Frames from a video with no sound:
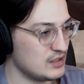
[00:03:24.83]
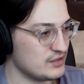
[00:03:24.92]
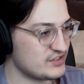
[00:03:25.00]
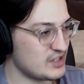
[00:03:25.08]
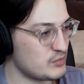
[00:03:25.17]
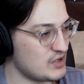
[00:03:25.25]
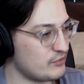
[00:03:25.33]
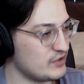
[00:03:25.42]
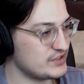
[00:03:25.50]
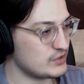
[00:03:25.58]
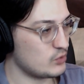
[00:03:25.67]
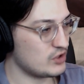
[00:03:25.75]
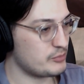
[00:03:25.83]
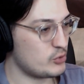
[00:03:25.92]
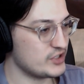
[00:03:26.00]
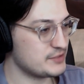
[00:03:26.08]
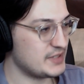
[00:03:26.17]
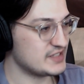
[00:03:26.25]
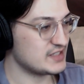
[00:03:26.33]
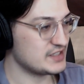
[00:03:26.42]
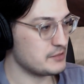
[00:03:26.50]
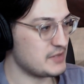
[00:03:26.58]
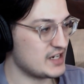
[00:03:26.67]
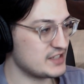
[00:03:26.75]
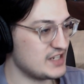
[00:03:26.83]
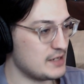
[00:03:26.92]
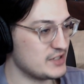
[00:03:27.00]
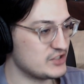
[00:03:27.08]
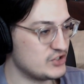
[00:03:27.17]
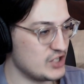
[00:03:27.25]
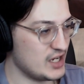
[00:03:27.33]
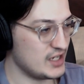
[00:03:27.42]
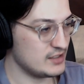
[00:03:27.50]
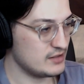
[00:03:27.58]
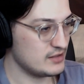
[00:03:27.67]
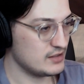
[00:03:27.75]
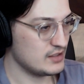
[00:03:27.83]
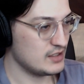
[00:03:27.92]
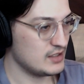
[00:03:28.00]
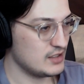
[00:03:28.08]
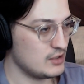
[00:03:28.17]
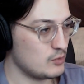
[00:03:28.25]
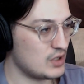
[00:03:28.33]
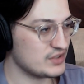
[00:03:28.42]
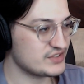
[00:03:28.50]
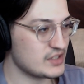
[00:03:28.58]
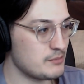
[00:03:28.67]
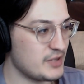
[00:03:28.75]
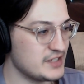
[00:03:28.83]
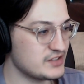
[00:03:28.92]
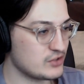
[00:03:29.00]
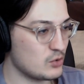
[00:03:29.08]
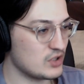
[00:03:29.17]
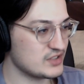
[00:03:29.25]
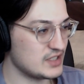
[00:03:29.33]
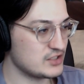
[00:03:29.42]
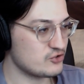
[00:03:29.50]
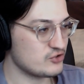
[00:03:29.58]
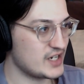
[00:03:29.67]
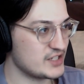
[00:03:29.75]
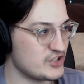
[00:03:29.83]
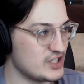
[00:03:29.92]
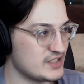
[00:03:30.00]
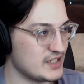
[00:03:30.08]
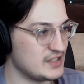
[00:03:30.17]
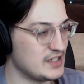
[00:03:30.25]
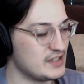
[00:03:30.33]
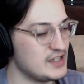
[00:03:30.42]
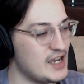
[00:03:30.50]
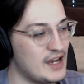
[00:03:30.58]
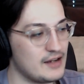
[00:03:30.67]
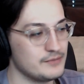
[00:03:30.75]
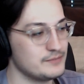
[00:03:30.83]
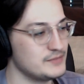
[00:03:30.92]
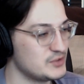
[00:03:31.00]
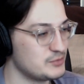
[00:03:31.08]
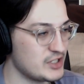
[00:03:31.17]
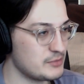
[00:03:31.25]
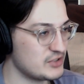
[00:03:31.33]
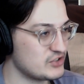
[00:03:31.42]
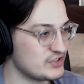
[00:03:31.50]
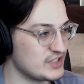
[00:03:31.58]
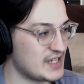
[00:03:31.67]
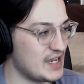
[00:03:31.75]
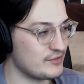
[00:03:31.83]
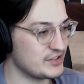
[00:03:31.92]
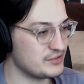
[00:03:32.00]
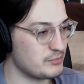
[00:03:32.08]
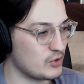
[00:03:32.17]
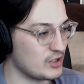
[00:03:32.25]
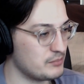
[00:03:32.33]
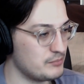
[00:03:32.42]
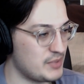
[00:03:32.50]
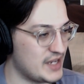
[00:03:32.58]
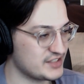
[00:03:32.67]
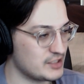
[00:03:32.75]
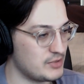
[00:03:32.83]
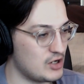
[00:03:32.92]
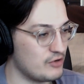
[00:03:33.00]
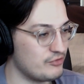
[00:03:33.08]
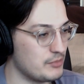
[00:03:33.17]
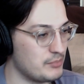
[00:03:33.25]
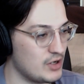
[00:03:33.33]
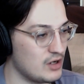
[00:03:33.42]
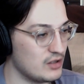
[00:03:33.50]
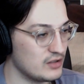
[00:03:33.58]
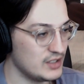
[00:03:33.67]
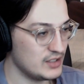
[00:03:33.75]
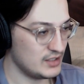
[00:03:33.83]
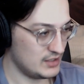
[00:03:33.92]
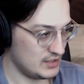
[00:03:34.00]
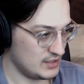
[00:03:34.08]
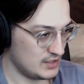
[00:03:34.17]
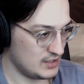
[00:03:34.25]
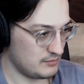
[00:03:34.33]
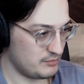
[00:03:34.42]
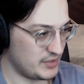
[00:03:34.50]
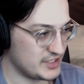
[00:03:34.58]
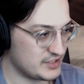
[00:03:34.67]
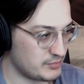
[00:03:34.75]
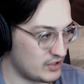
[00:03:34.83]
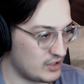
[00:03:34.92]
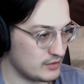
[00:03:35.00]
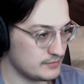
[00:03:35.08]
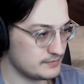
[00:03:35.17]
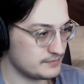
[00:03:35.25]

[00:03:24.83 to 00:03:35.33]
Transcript: Some referees award points based on the amount of damage done, while some base scores on strategy and technique. Yeah, it's pretty much just like every sport basketball, football, baseball.